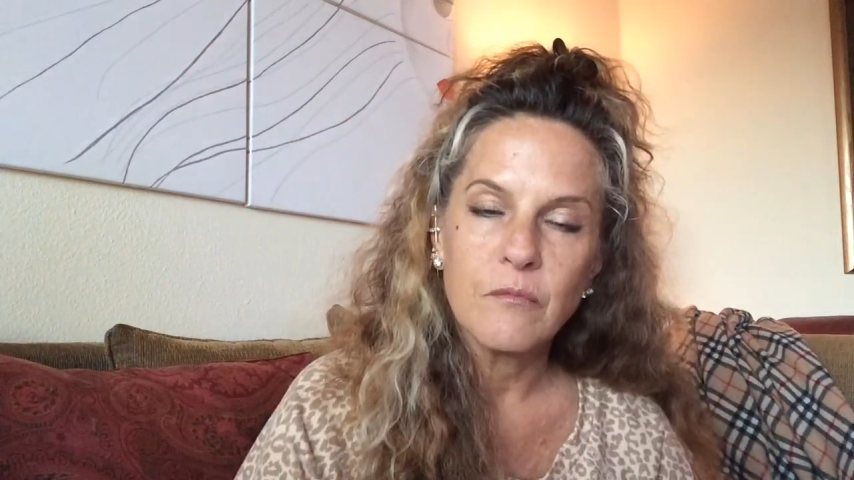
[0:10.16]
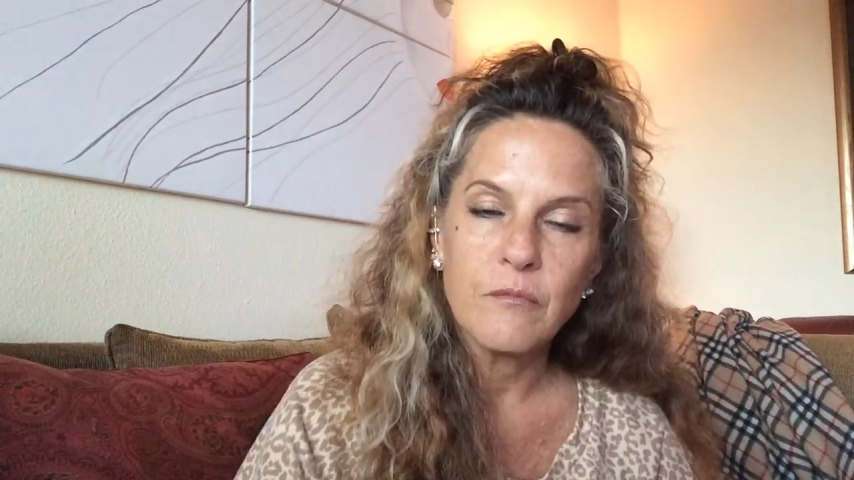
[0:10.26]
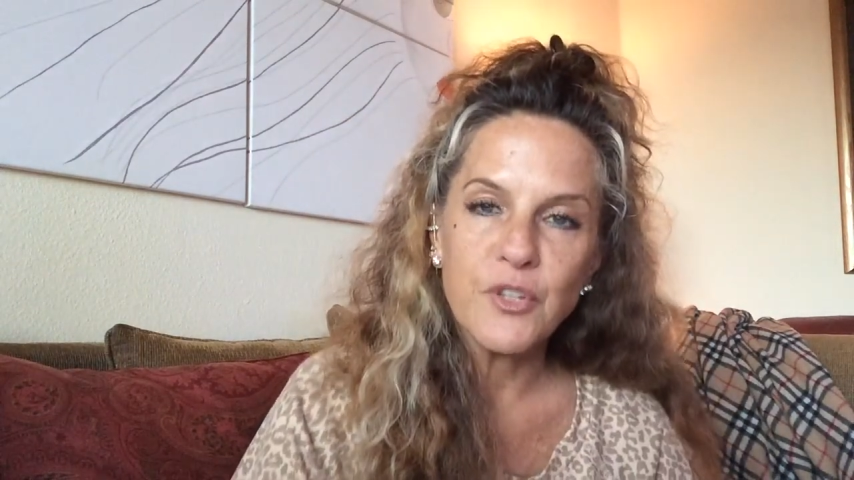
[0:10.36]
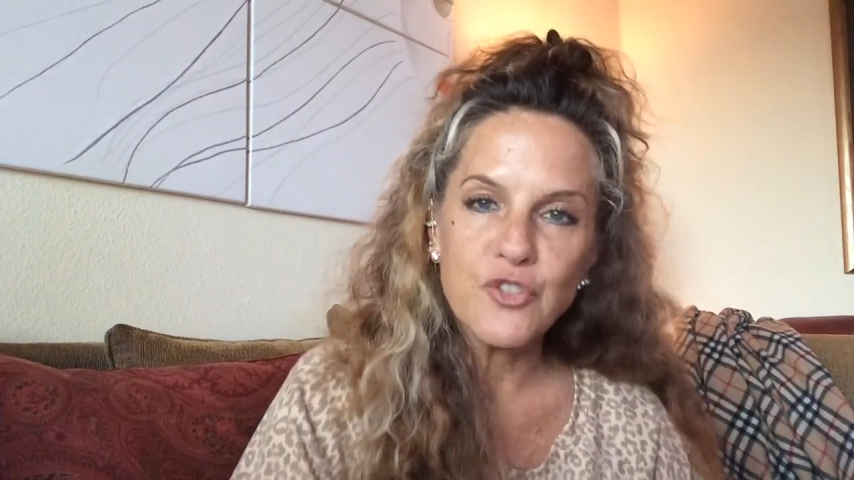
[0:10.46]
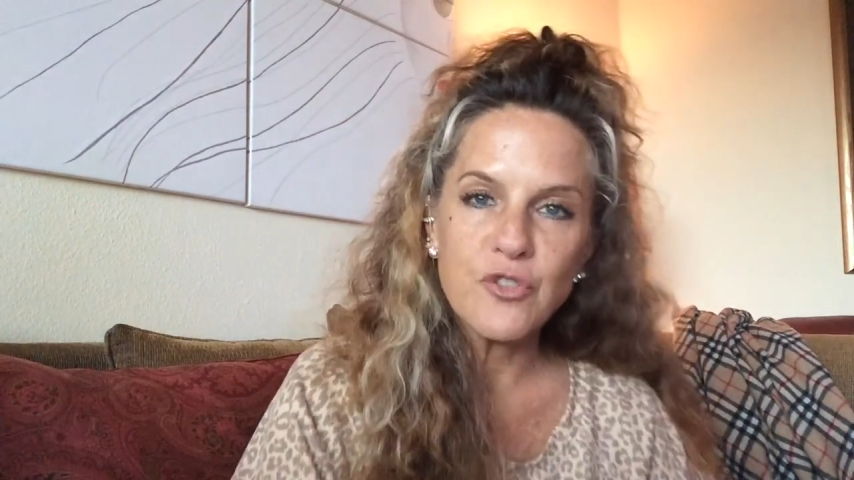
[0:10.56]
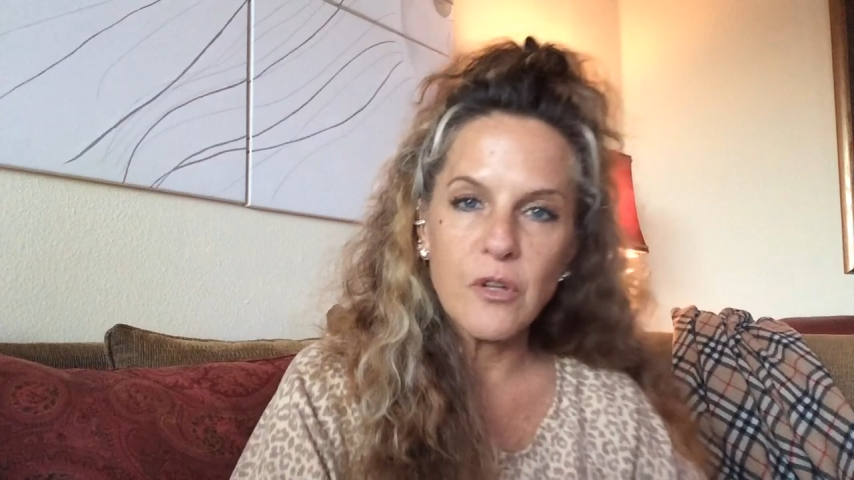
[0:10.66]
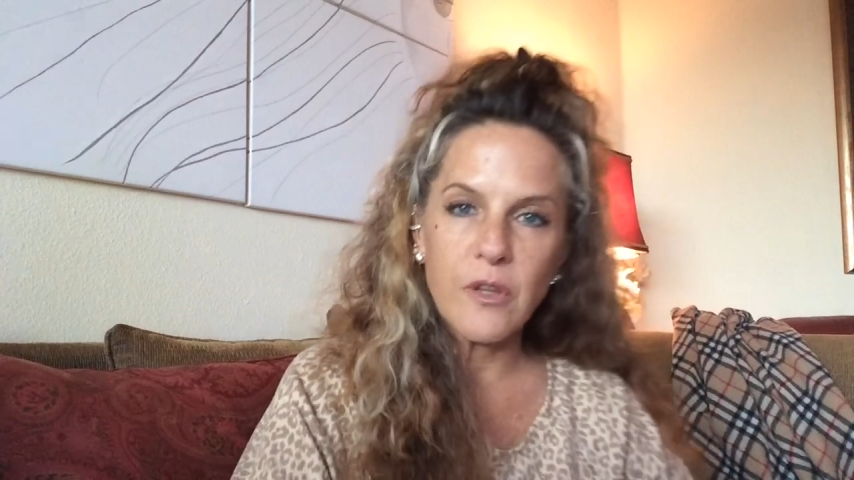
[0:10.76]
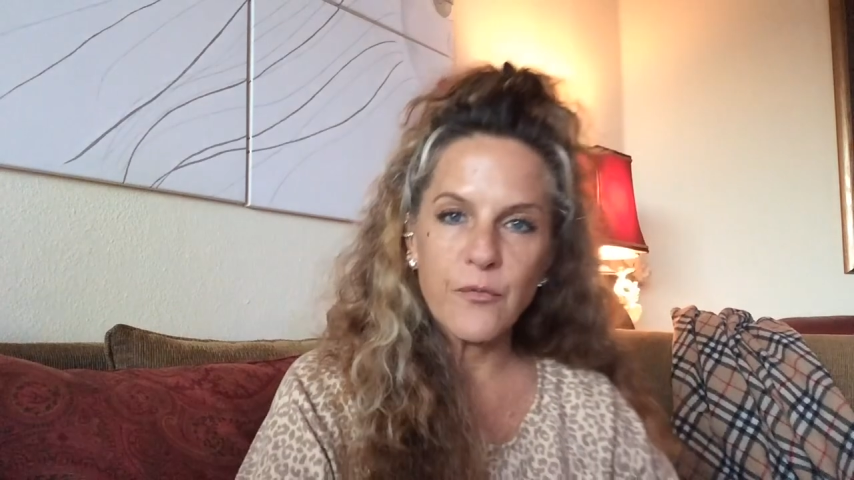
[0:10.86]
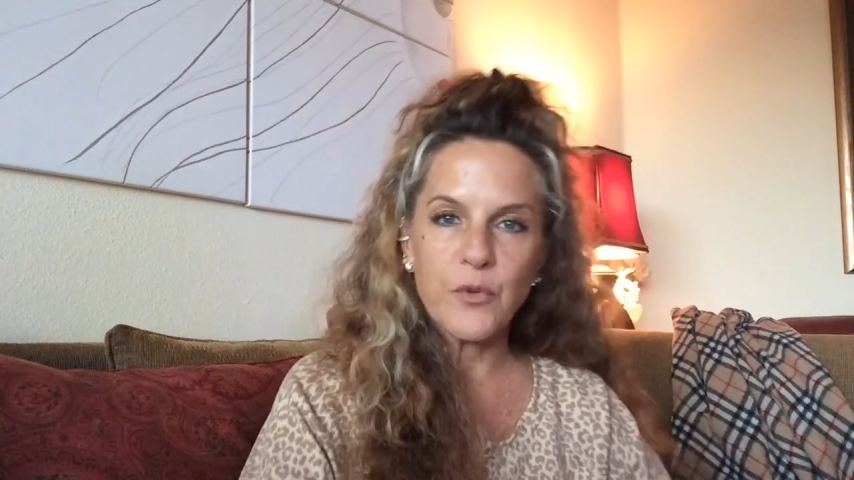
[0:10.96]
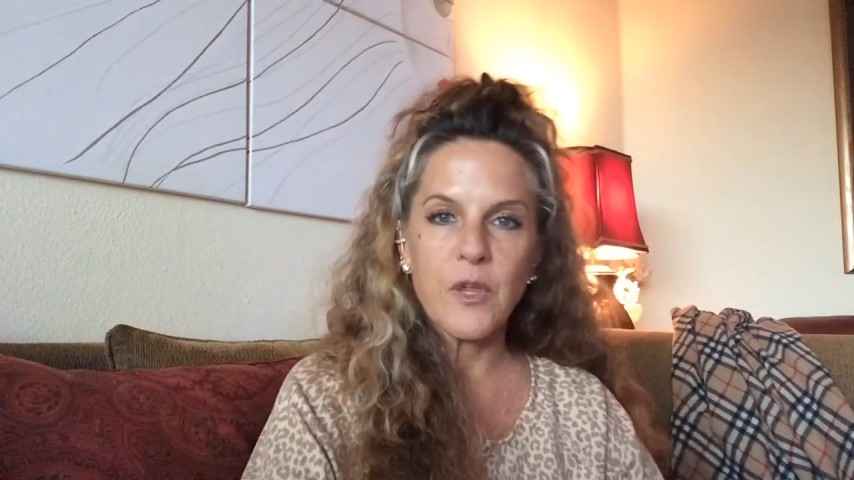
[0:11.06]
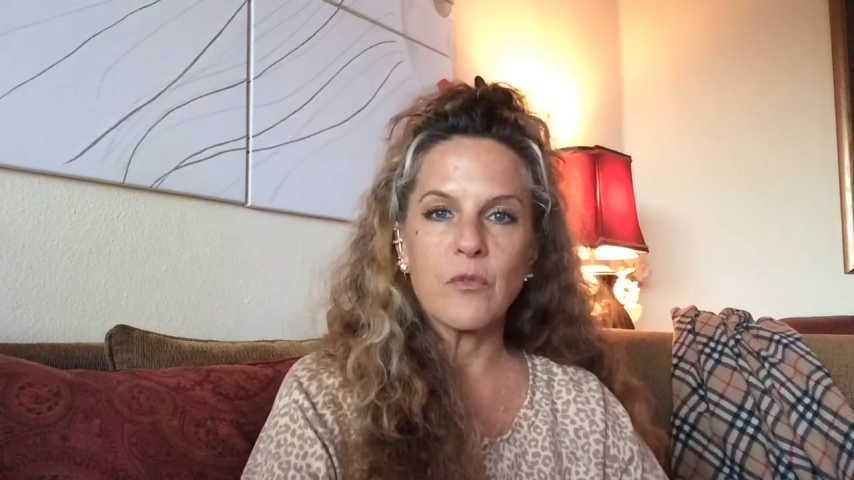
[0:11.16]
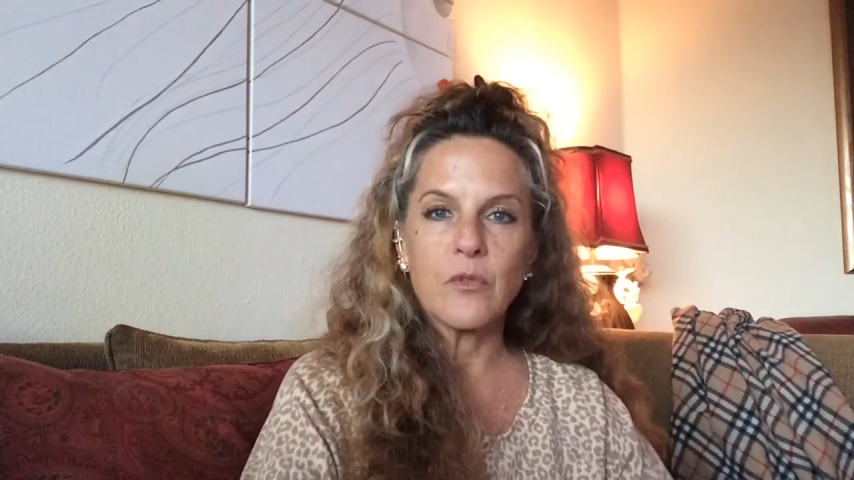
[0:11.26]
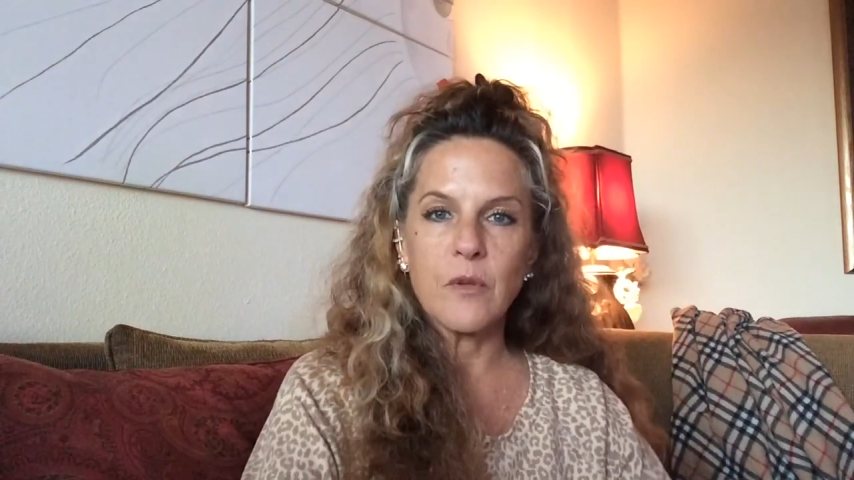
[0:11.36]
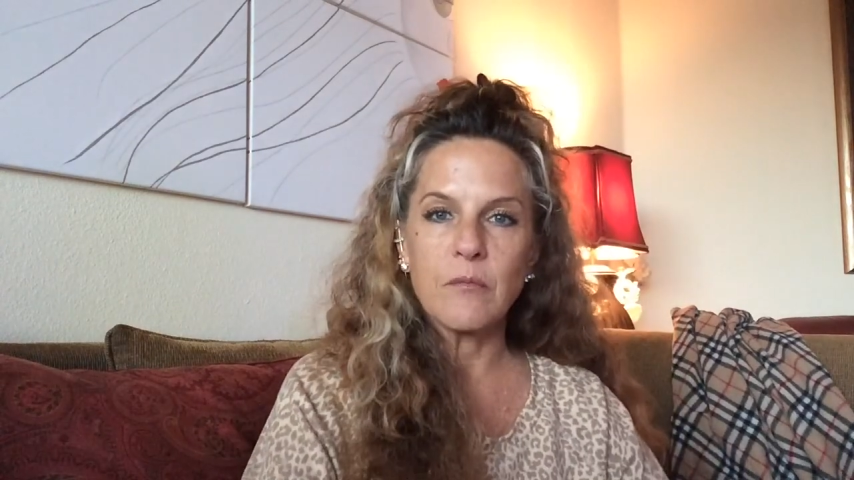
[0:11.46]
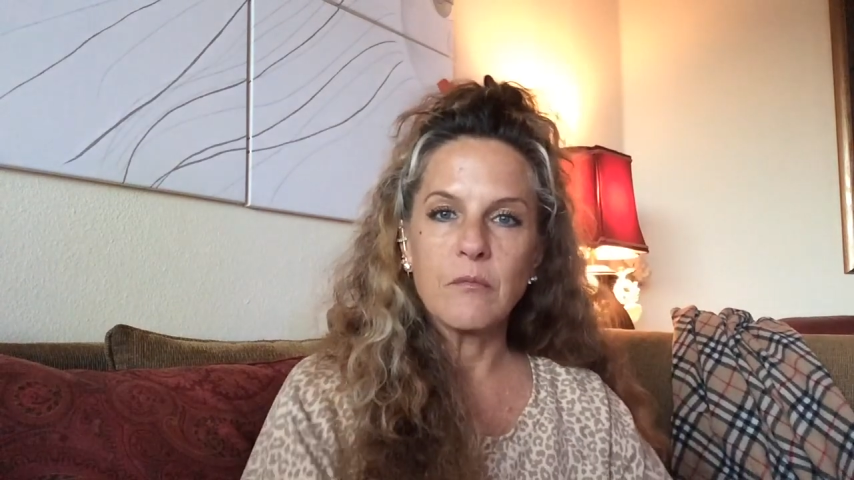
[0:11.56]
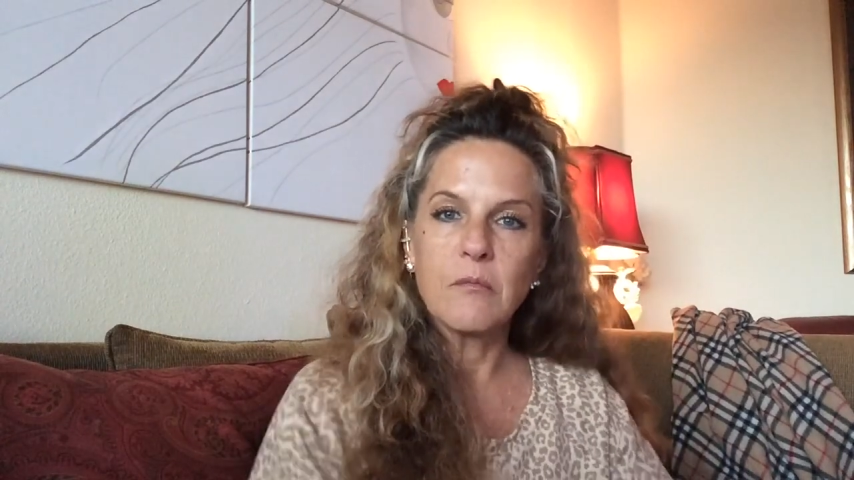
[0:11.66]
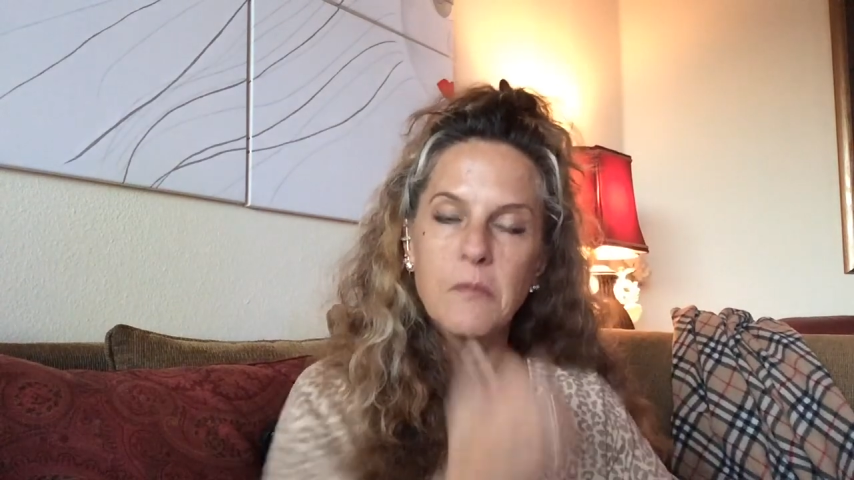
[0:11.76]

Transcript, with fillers: Picture your life without them.